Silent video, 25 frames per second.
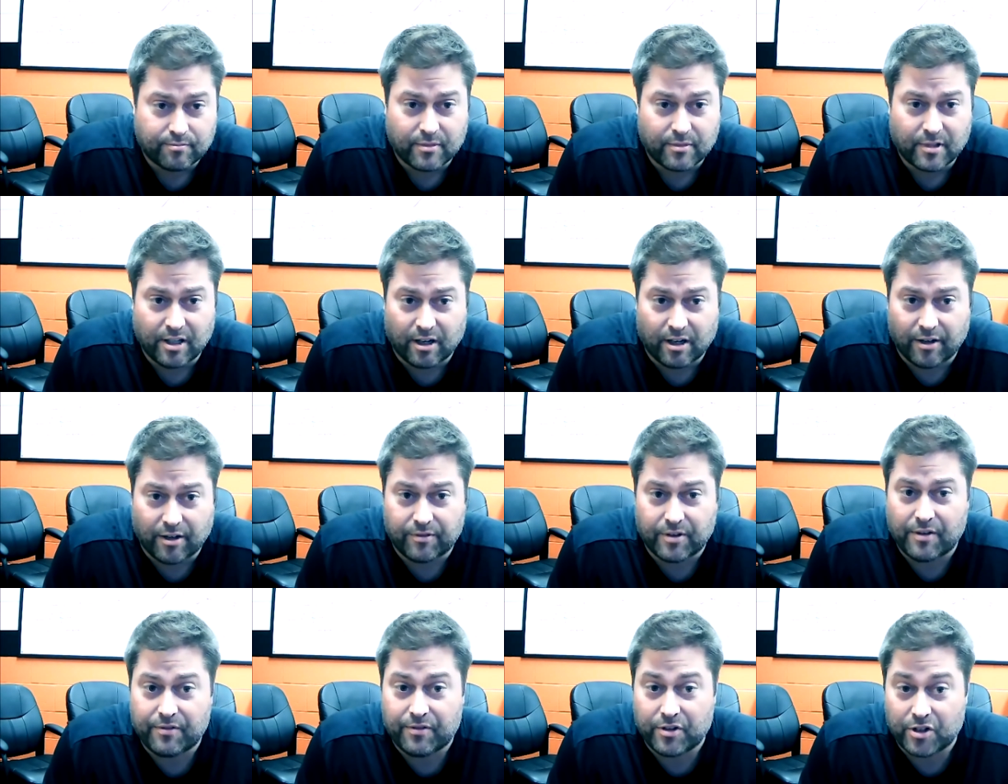You know,
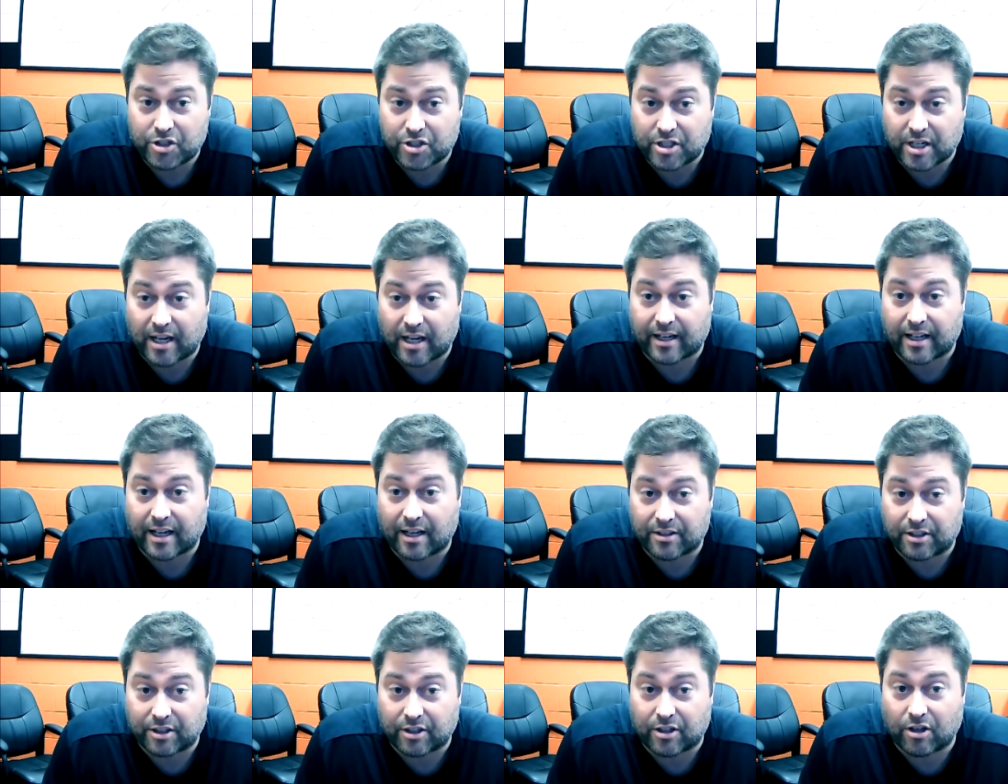if you
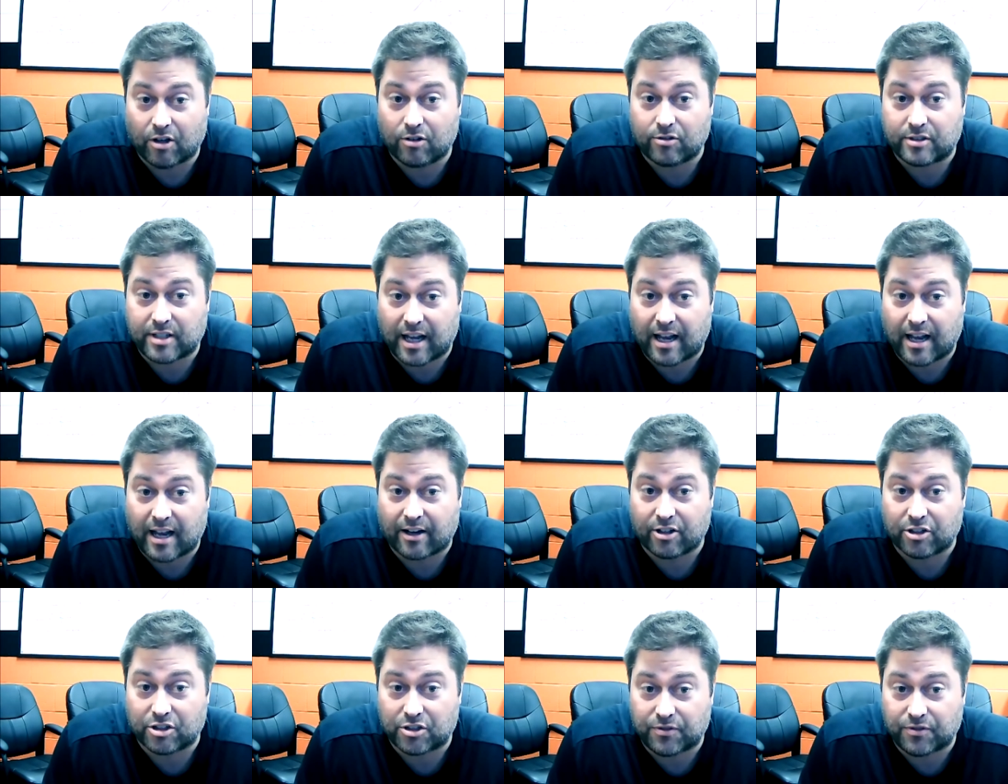check out the Go
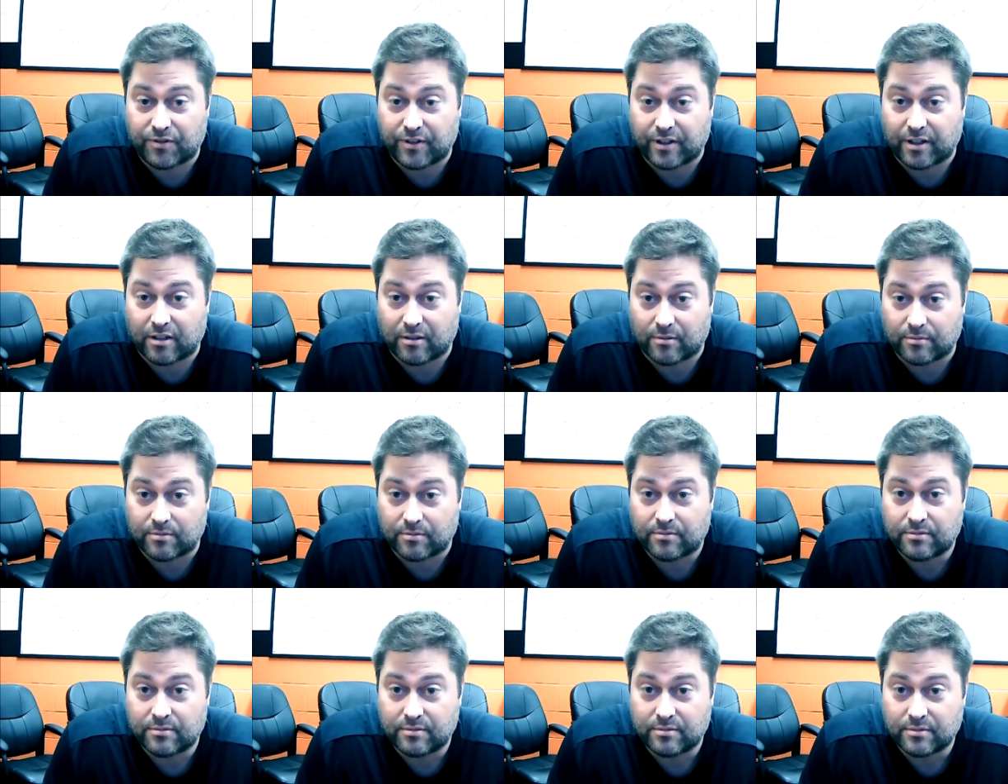Tigers
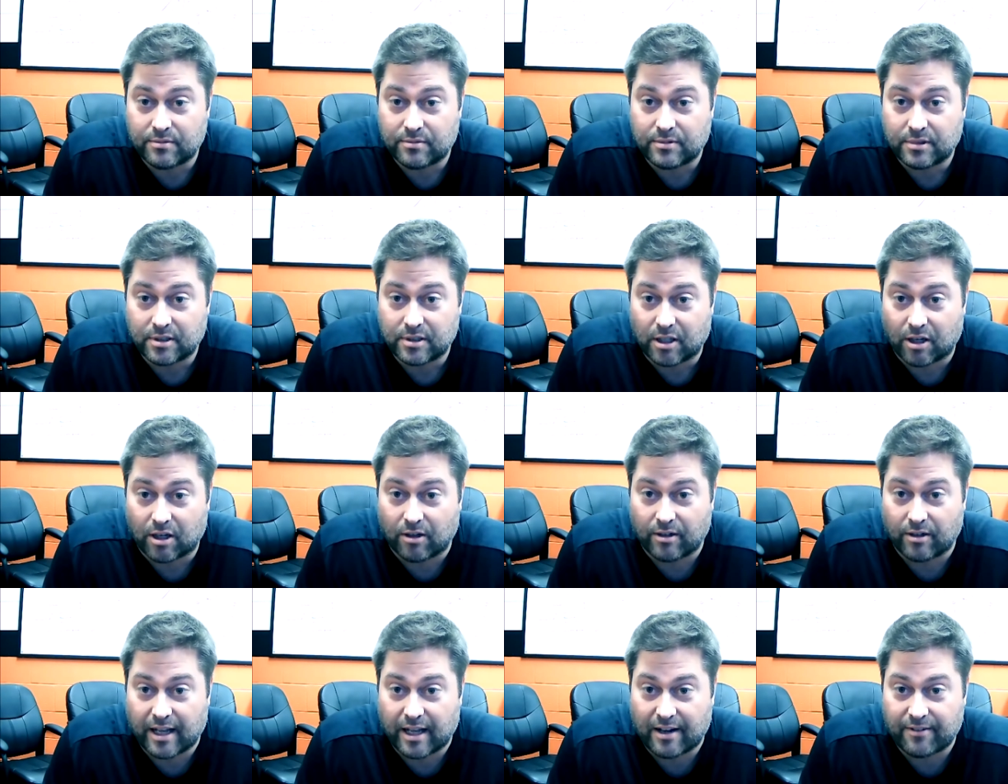film
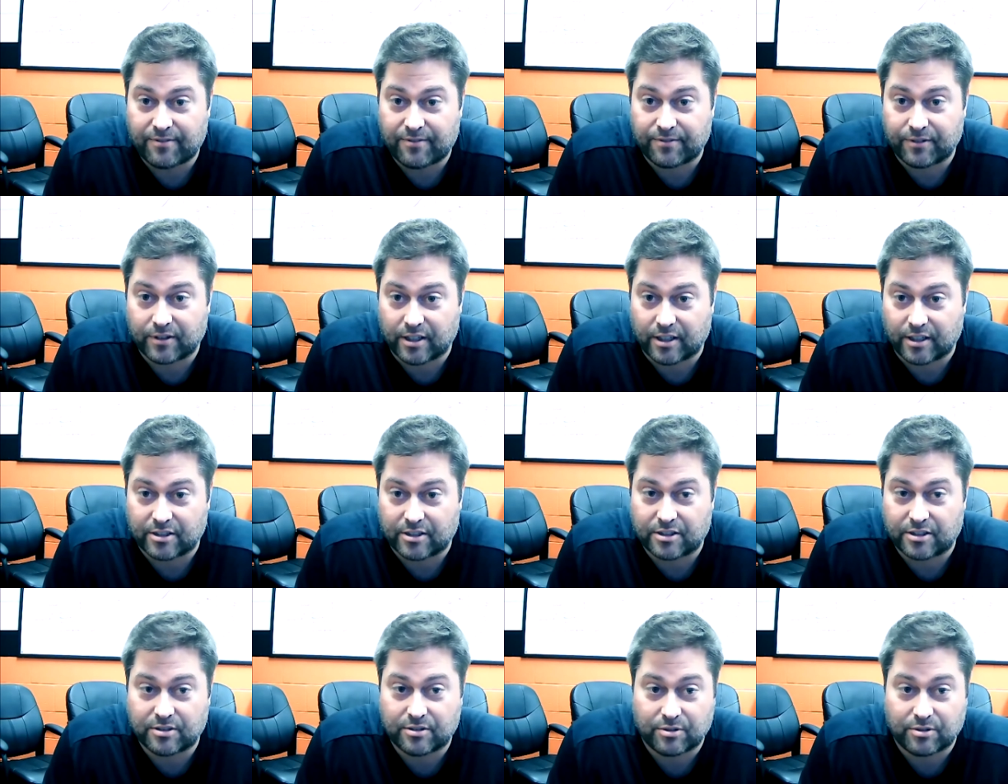on
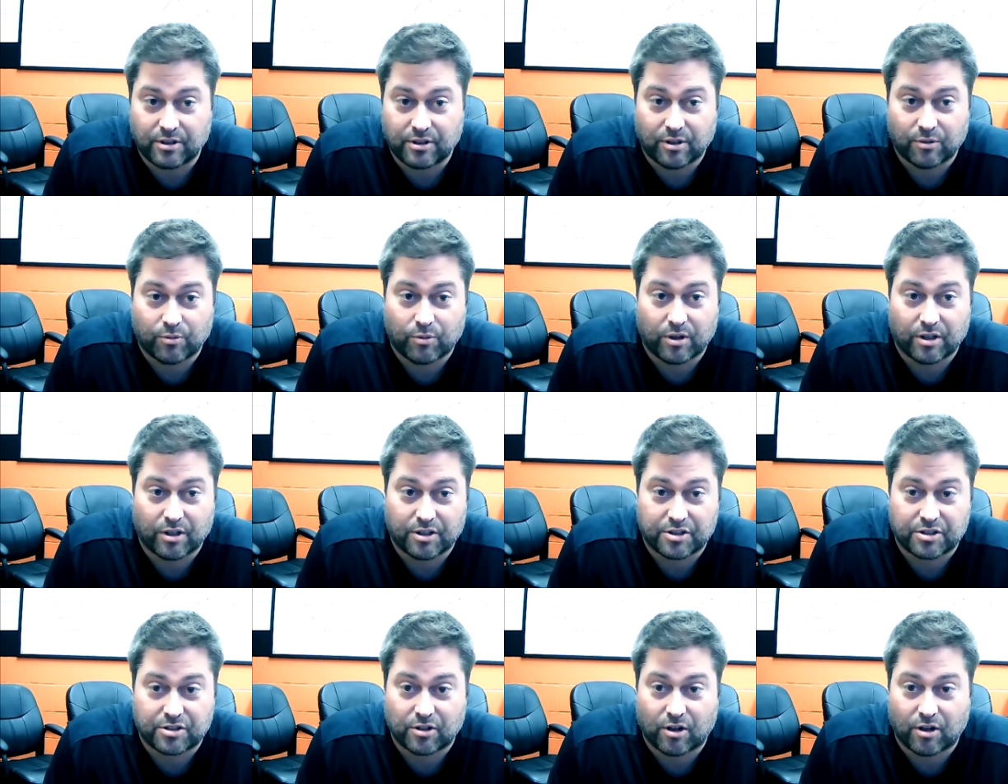Netflix, you know, one
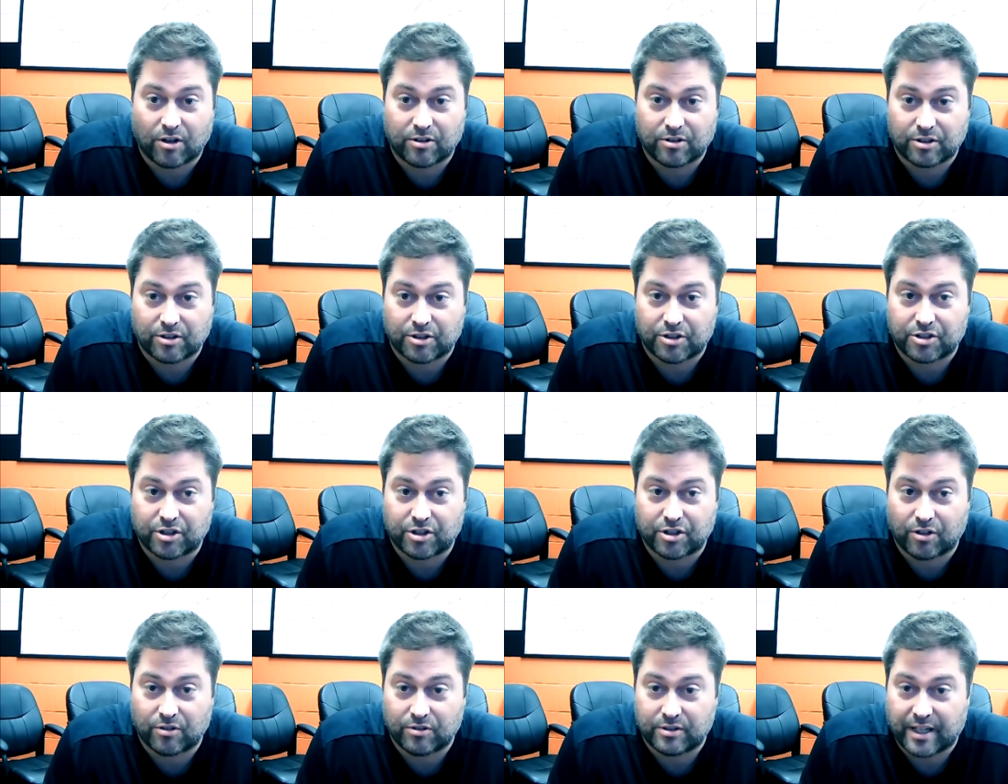of the stars of the
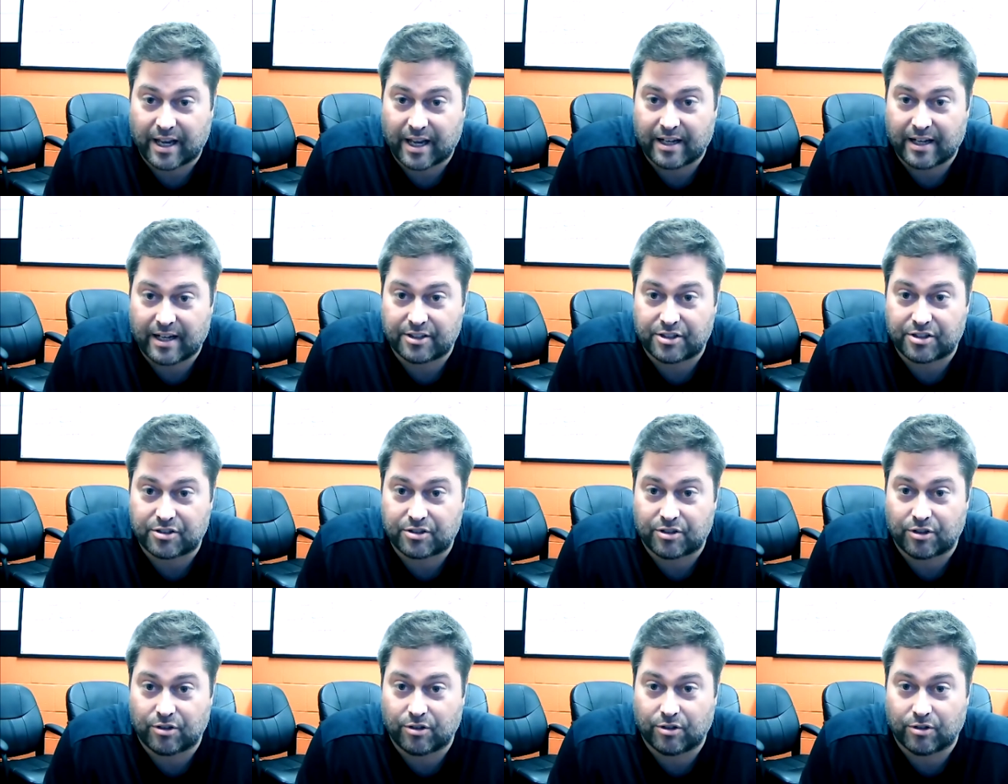show, Danny
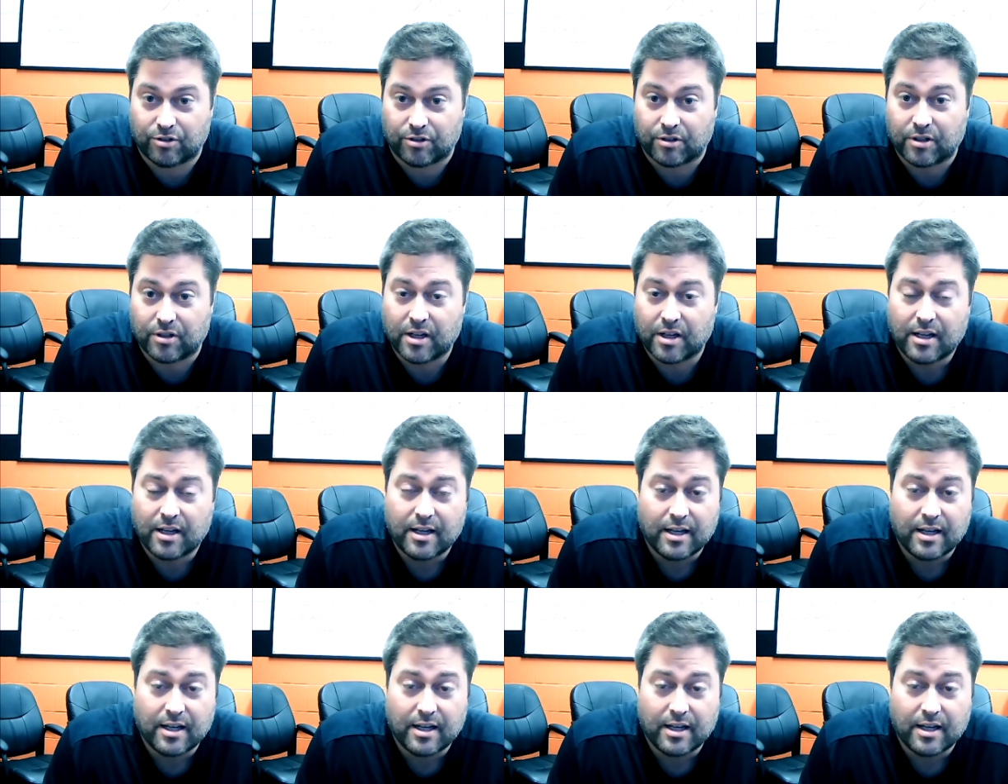Studer,